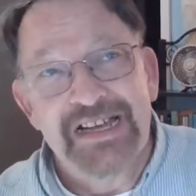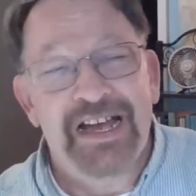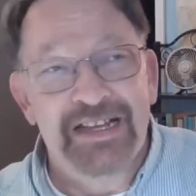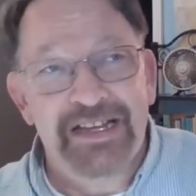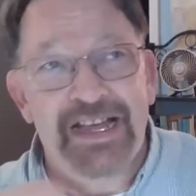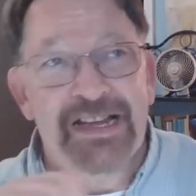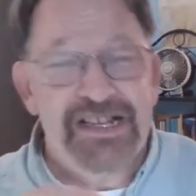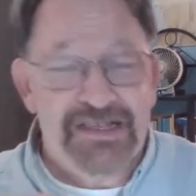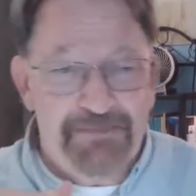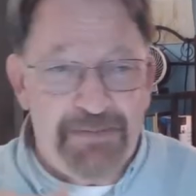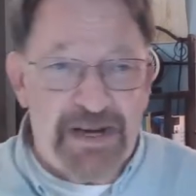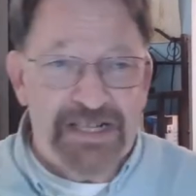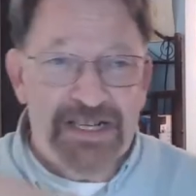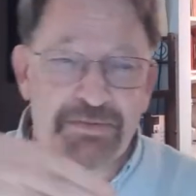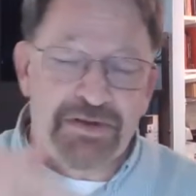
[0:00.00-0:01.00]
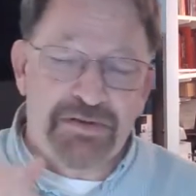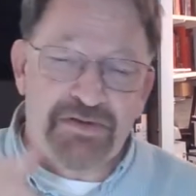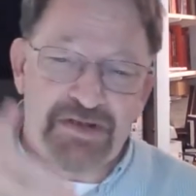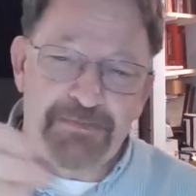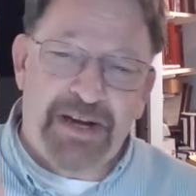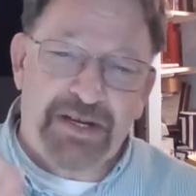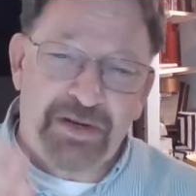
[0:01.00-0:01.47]
and that especially with
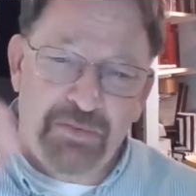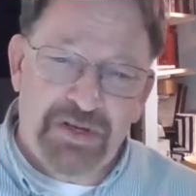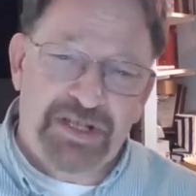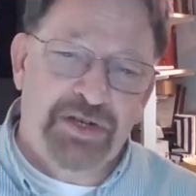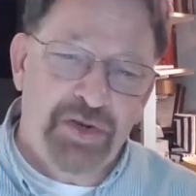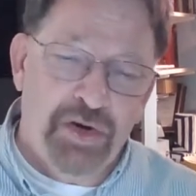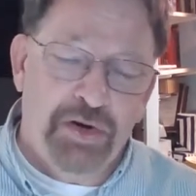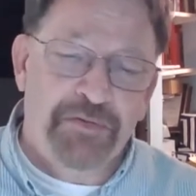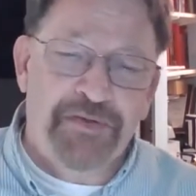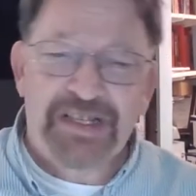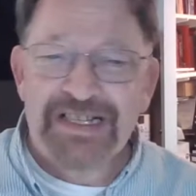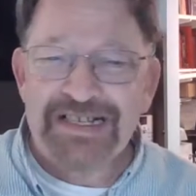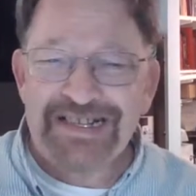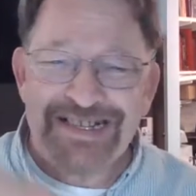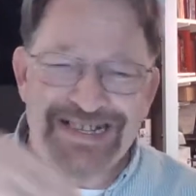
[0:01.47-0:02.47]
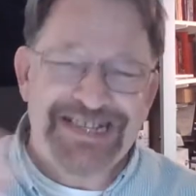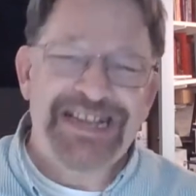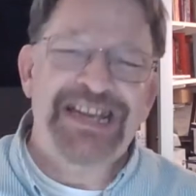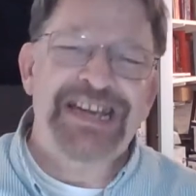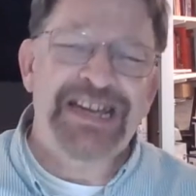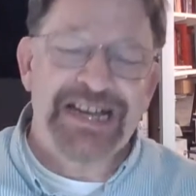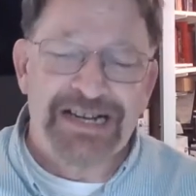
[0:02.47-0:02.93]
respect to what de Tocqueville is
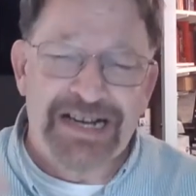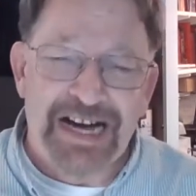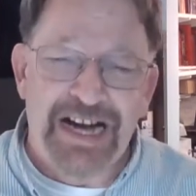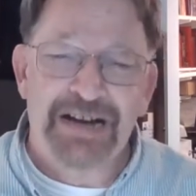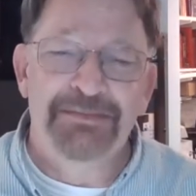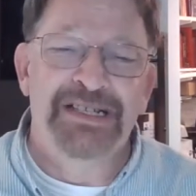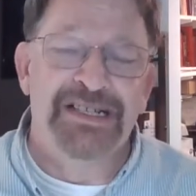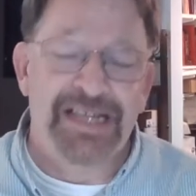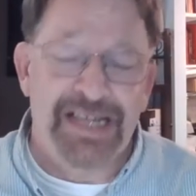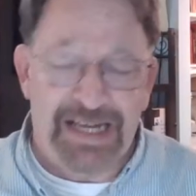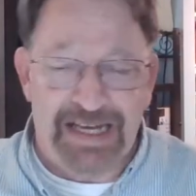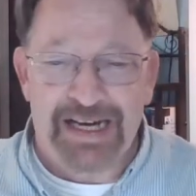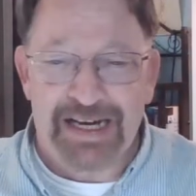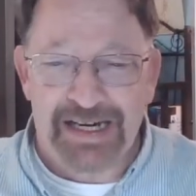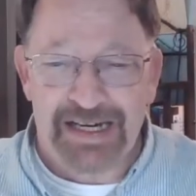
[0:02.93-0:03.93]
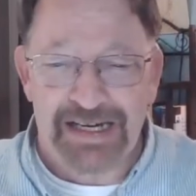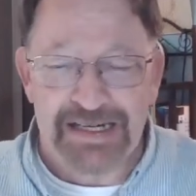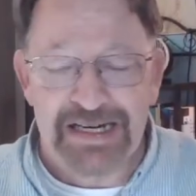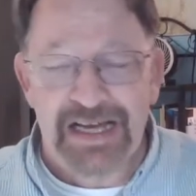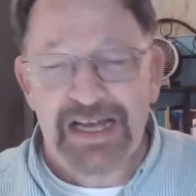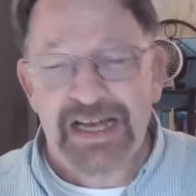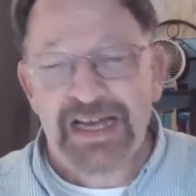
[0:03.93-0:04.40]
seeing and commenting on,